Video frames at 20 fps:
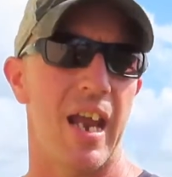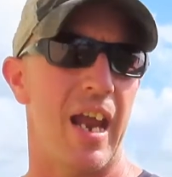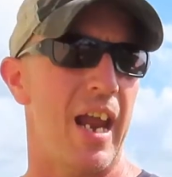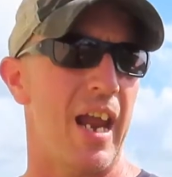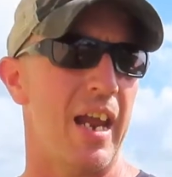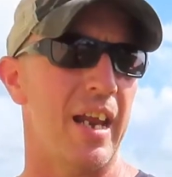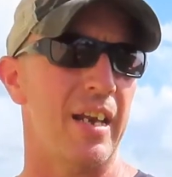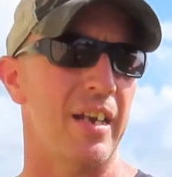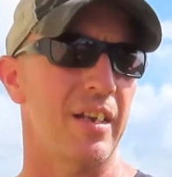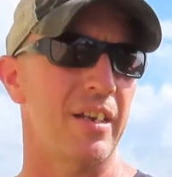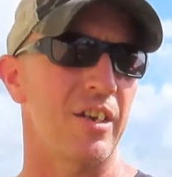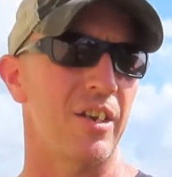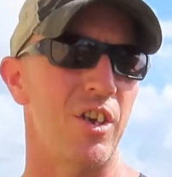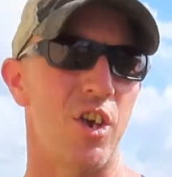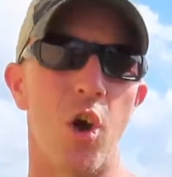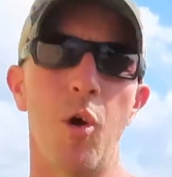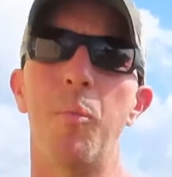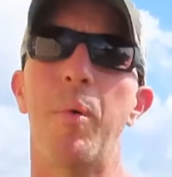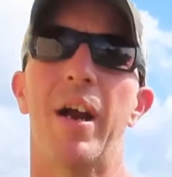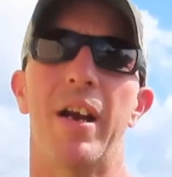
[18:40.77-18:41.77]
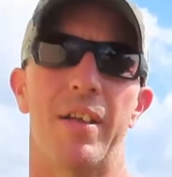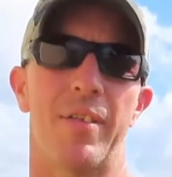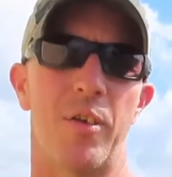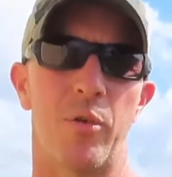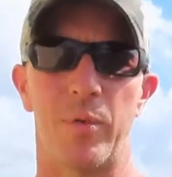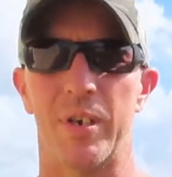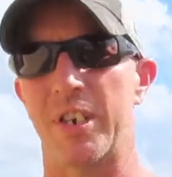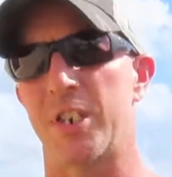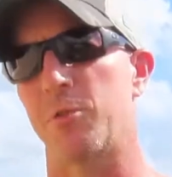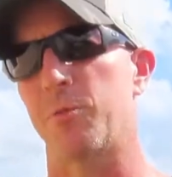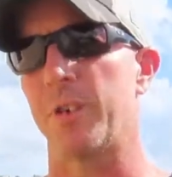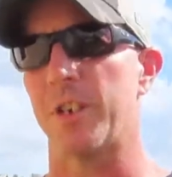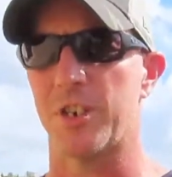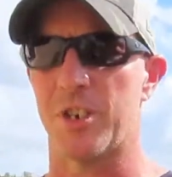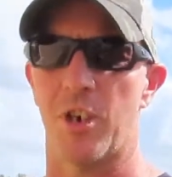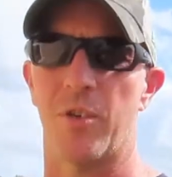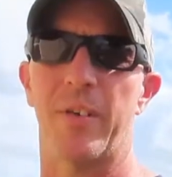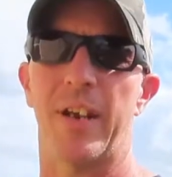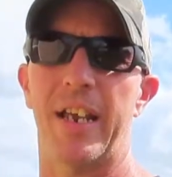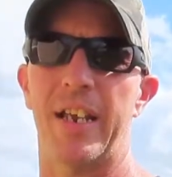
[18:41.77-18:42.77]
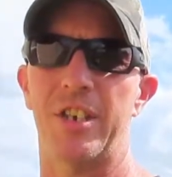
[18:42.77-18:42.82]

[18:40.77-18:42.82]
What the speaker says: and nobody that we switched over to